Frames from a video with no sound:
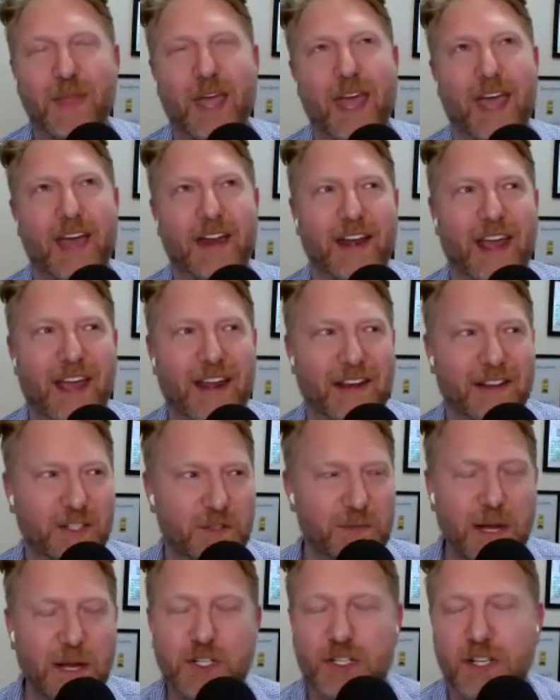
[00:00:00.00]
And, mm-hmm. and
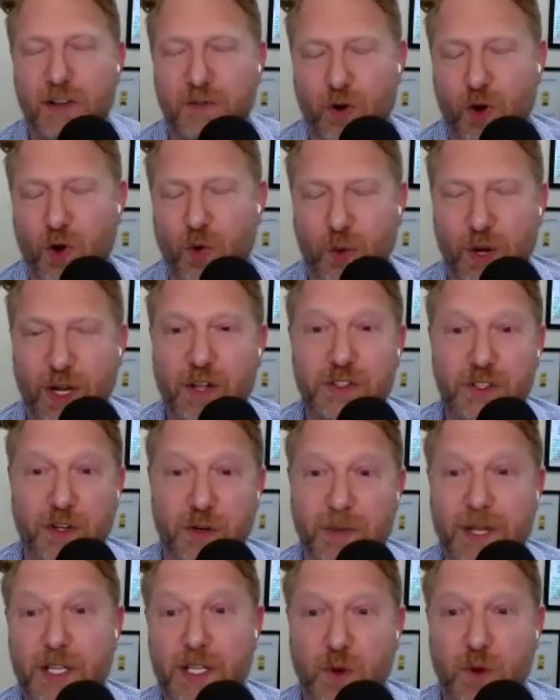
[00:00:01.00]
especially if we're a
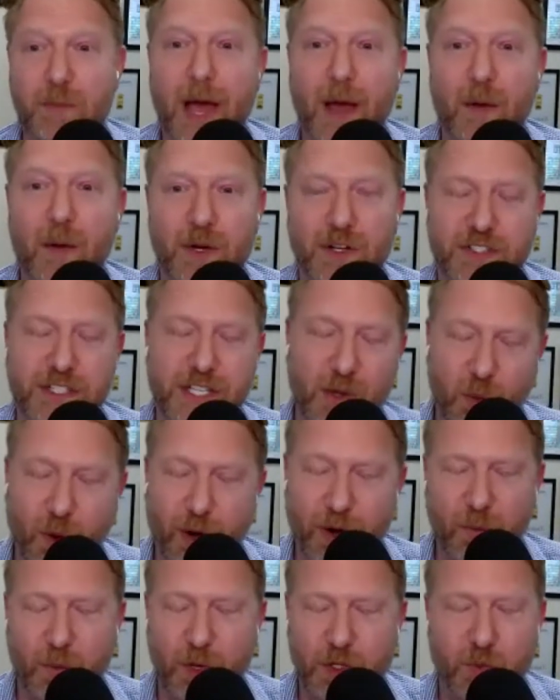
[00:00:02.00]
realtor, because we might want to see
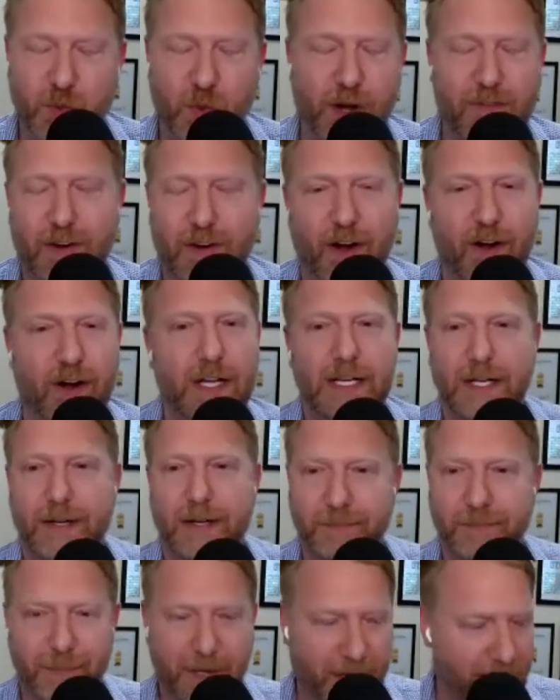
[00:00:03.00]
one, which one of our
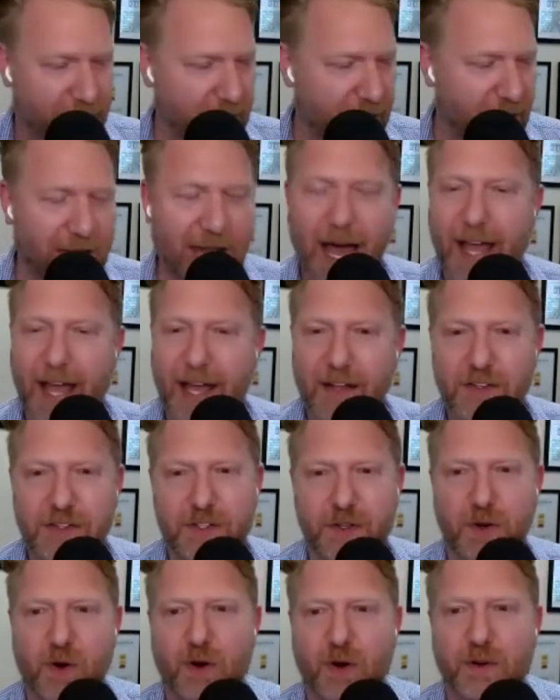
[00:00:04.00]
uh,
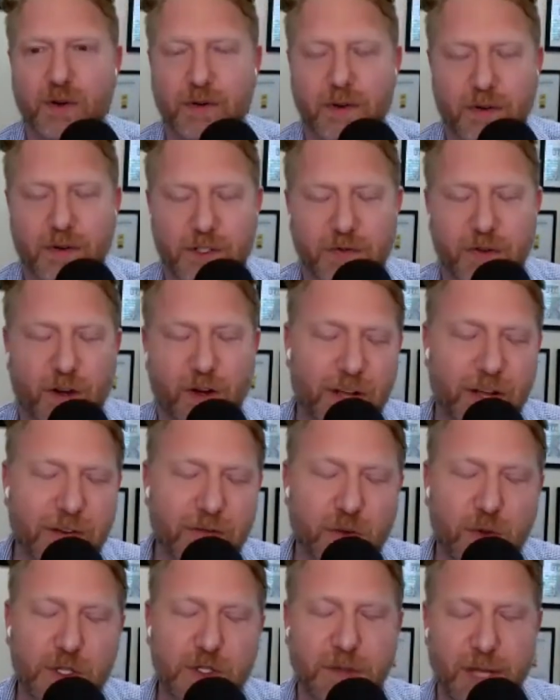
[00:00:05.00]
clients or, or, or, sphere of
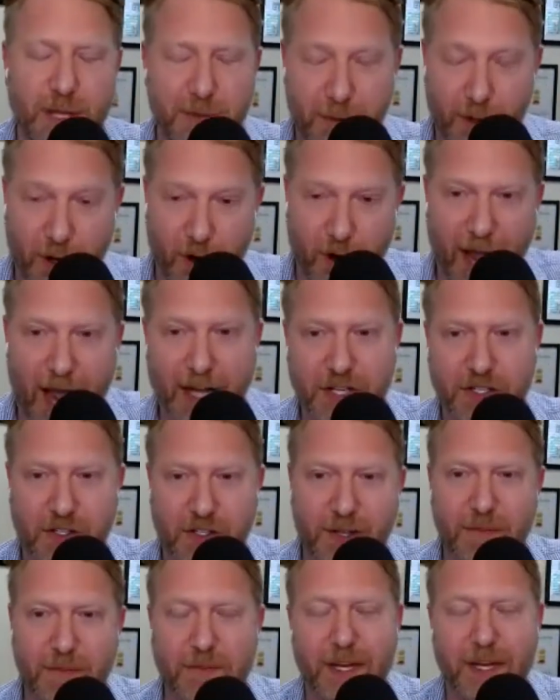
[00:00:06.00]
influence people are
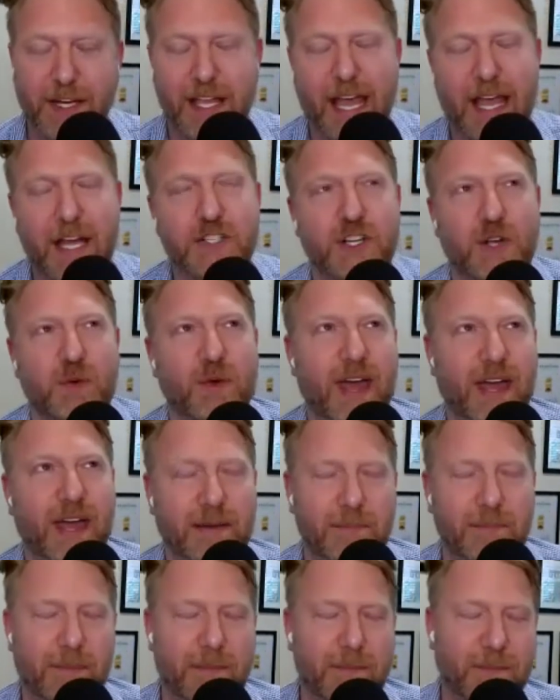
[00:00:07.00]
actually engaging with
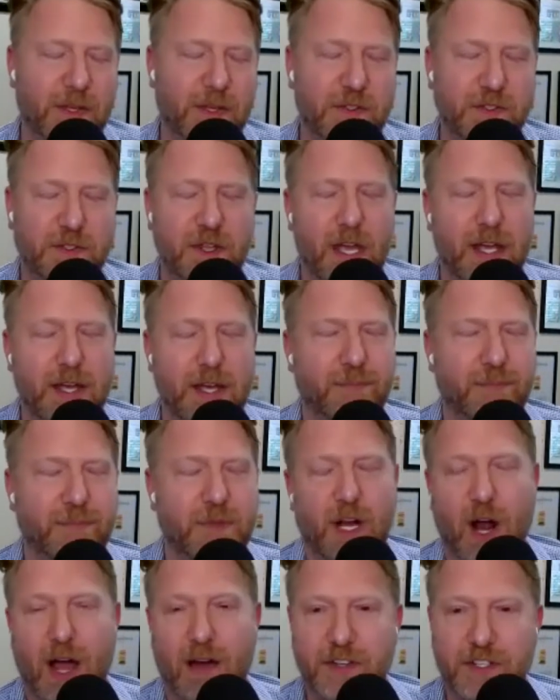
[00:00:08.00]
that because mm,
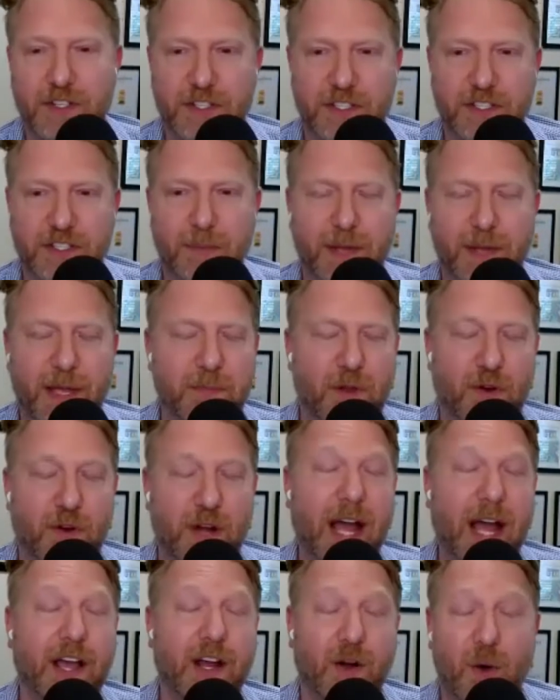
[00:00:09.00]
you know obviously some people are
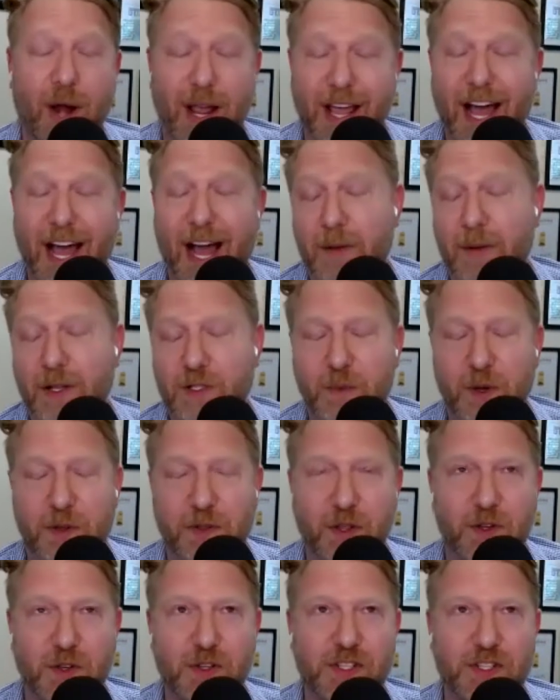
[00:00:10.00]
not going to write comments
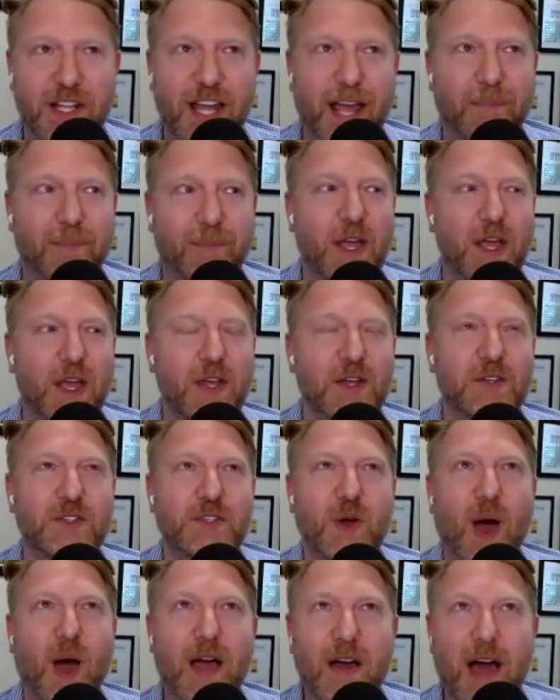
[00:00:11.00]
but they'll just like
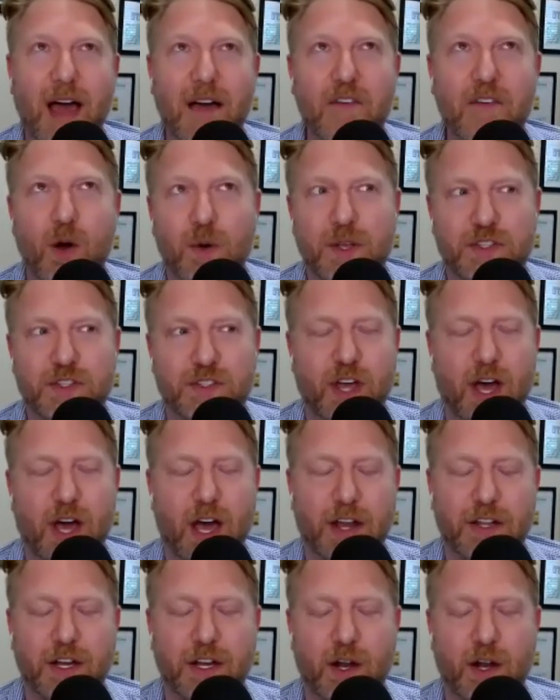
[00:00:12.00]
so I, have always
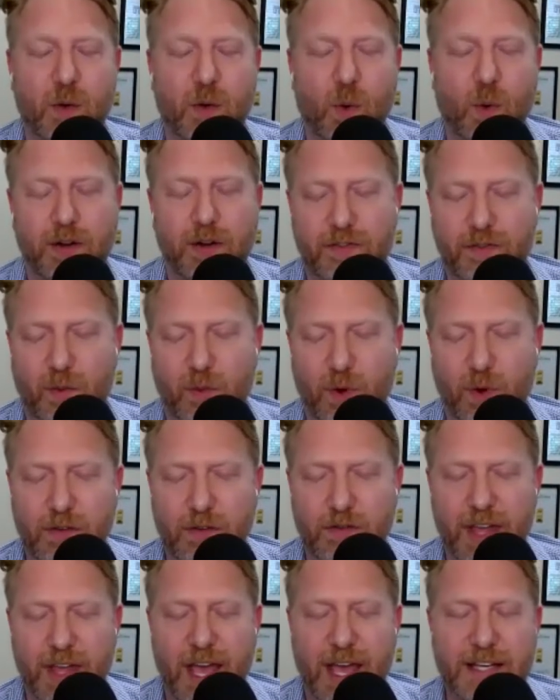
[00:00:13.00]
thought you know one of one
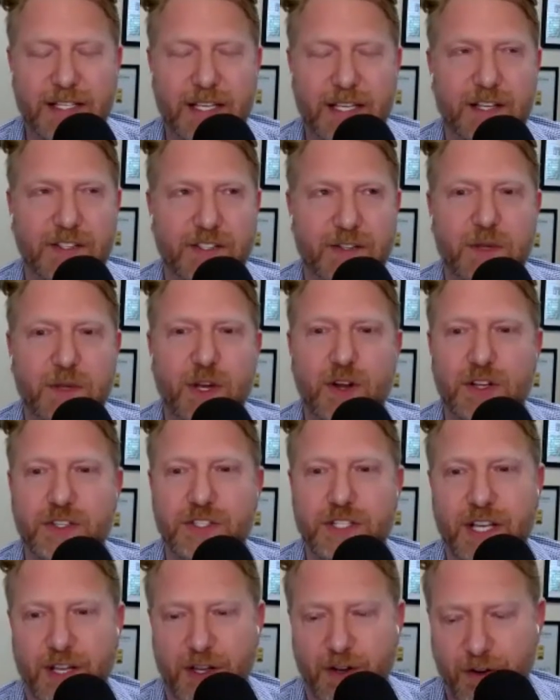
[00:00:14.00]
of the ideas i'm
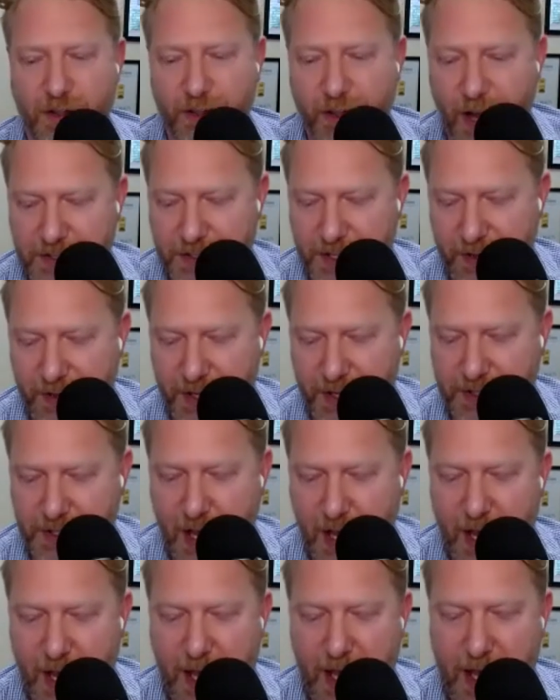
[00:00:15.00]
curious to get your thoughts on this
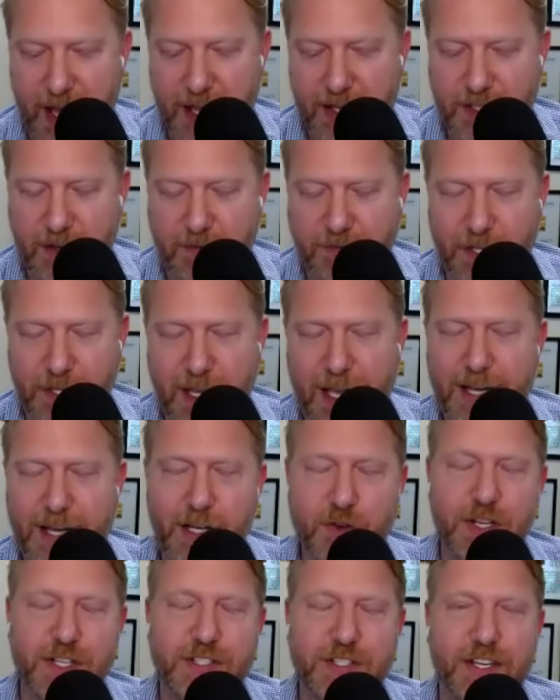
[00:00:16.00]
is if to
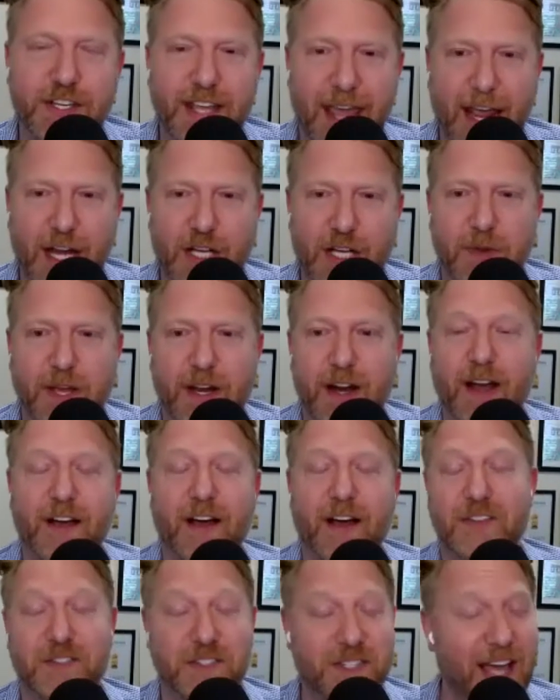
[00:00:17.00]
increase engagement
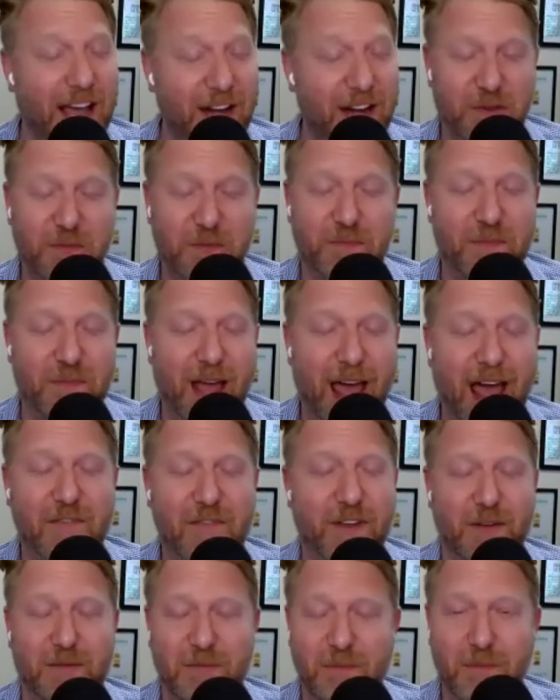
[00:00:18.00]
aside from
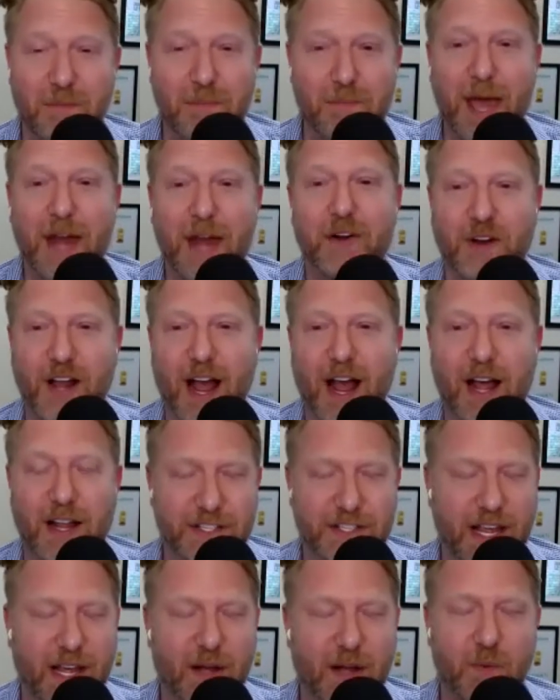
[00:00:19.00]
having better
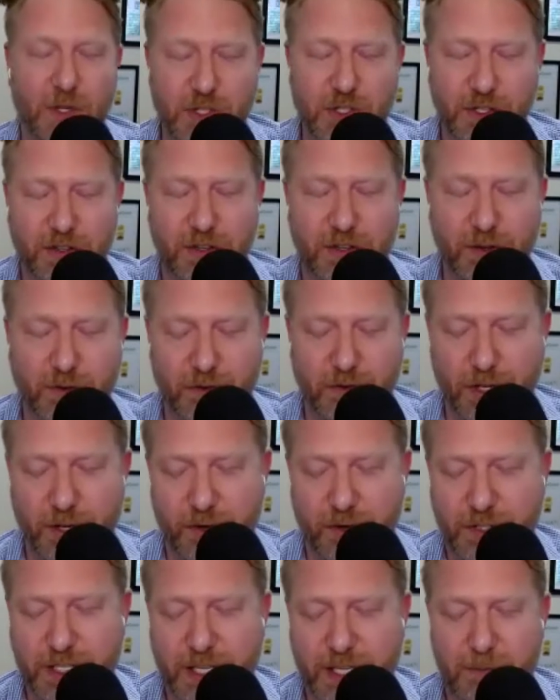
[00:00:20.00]
content which your
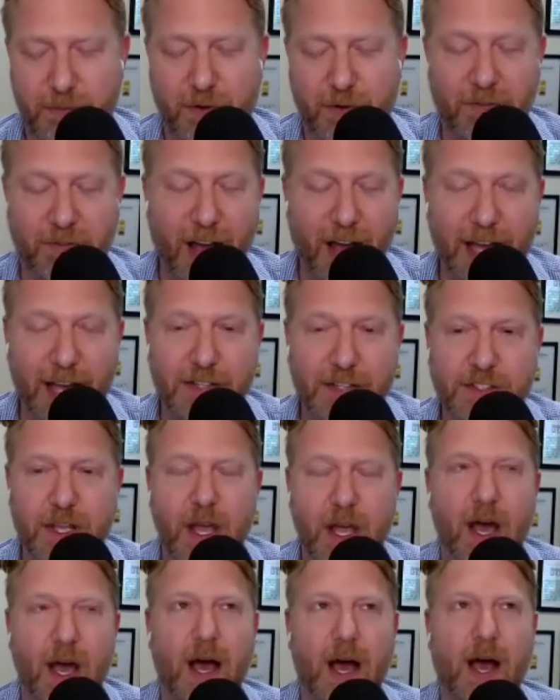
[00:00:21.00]
your team provides
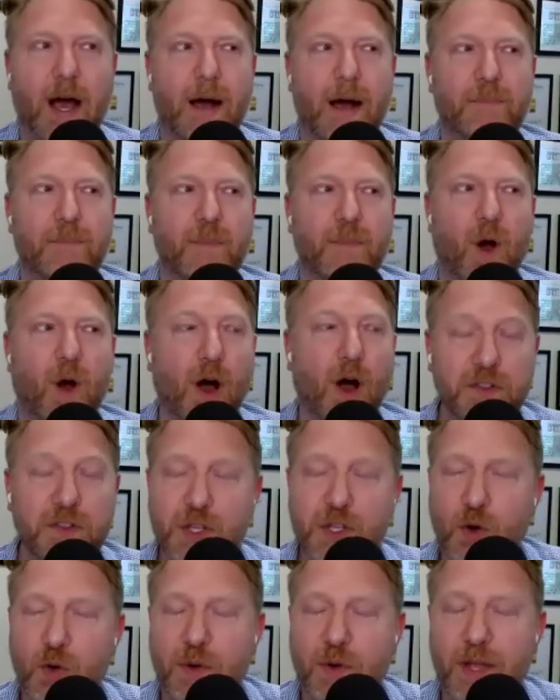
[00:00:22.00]
um,
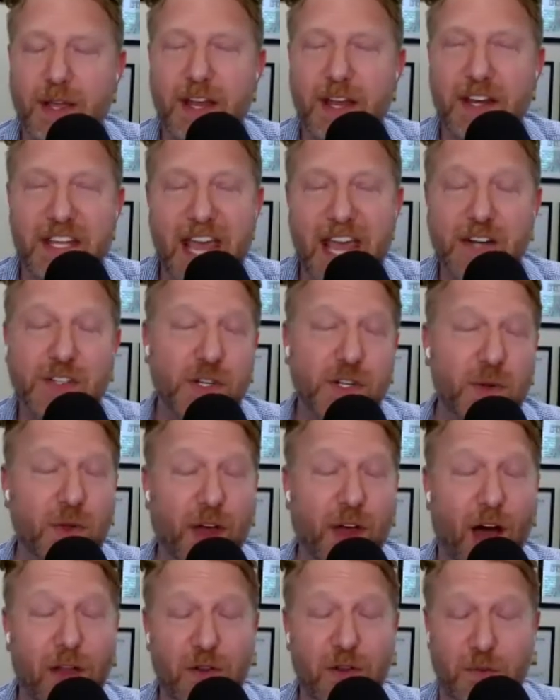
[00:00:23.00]
also engaging
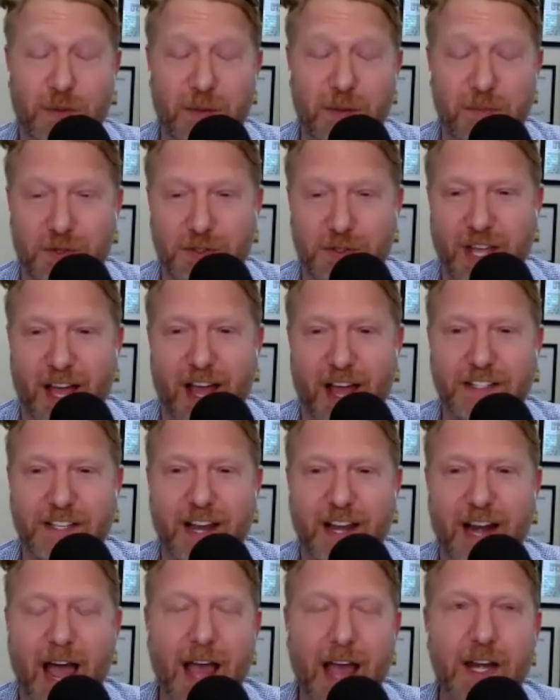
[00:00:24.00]
with other people's
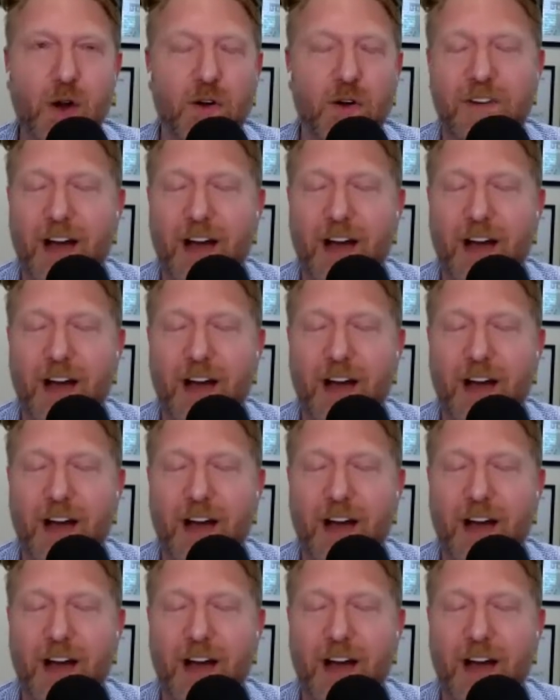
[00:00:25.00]
content i know cool.